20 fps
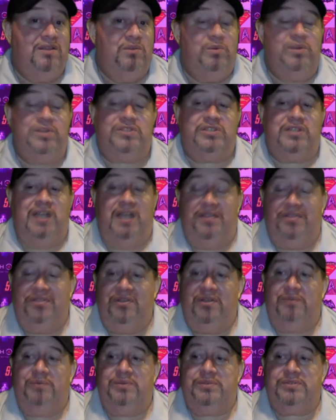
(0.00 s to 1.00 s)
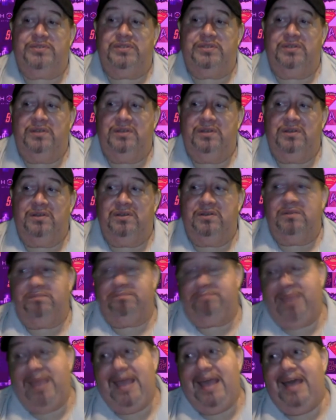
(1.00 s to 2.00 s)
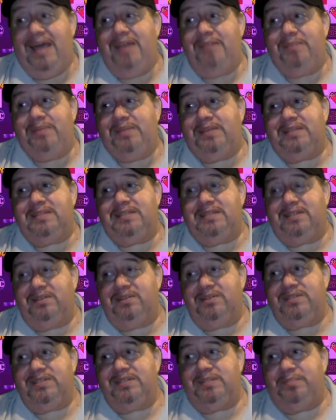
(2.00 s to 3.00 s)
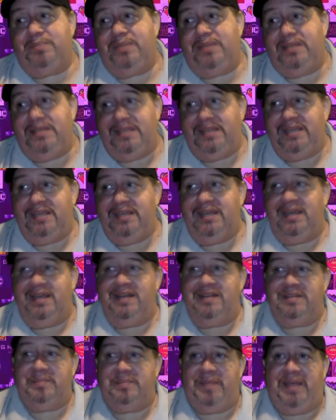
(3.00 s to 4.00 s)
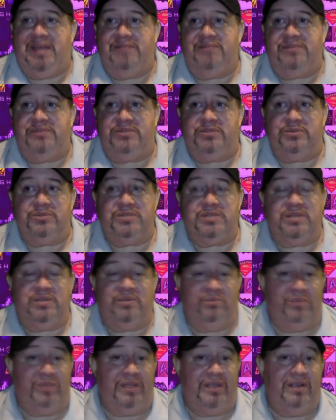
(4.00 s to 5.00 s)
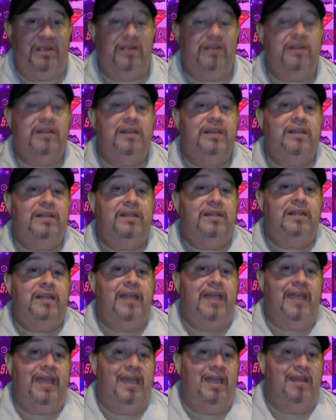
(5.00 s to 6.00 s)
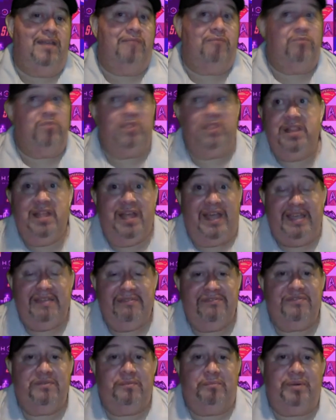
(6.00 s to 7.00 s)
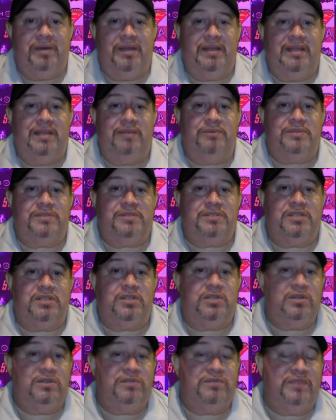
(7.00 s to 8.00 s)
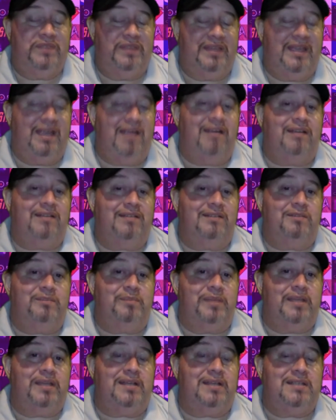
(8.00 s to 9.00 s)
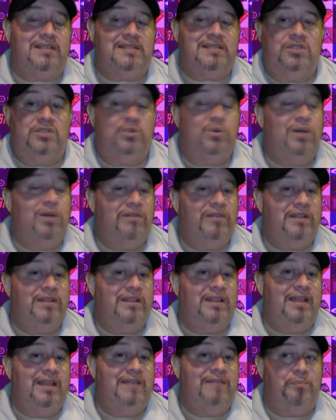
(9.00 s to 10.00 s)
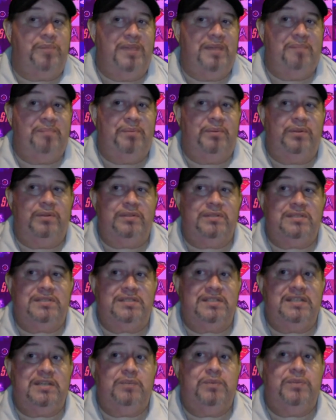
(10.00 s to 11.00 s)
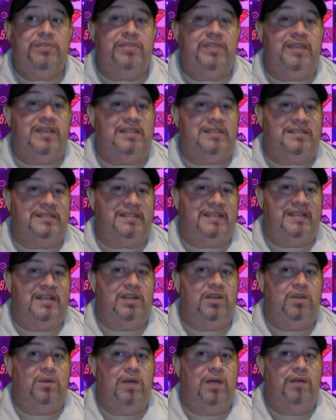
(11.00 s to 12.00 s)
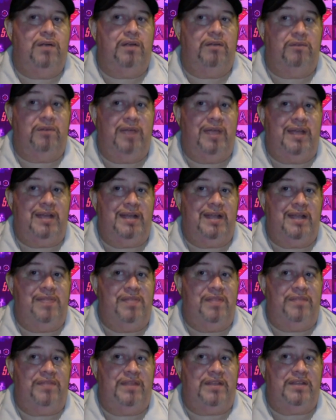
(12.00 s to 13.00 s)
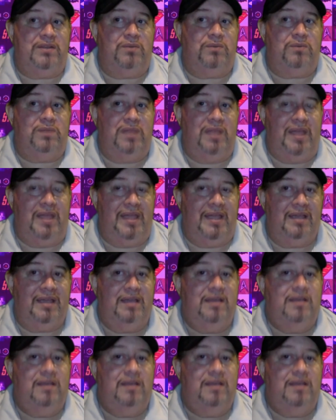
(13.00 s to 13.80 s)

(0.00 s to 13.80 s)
Which I thought was bad because it hurts the PD and it's bad for Joe's career and life, but it was good for the character because too often in life, people stick with things that they know aren't right and that they don't like,